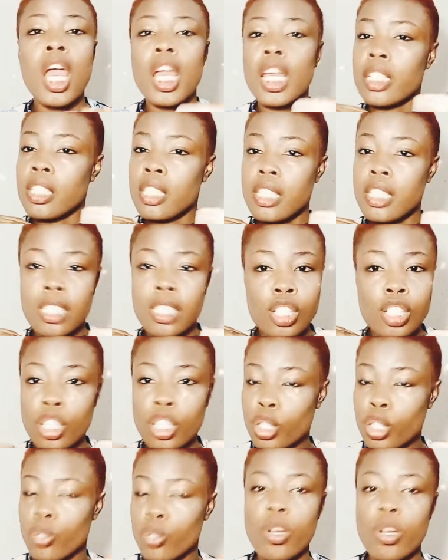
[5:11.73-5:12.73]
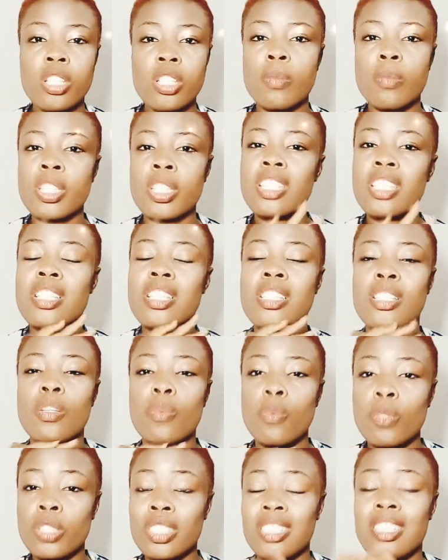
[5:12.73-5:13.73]
It's just, trust me, this
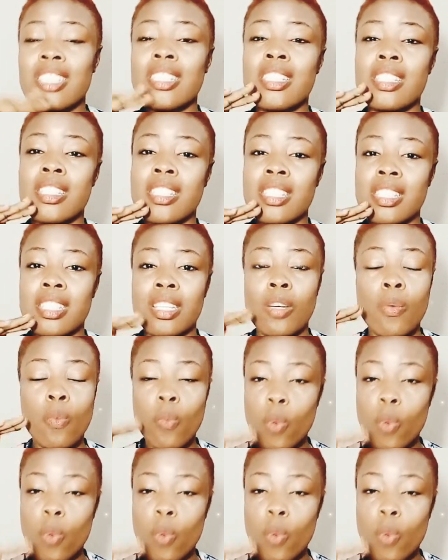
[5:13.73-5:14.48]
is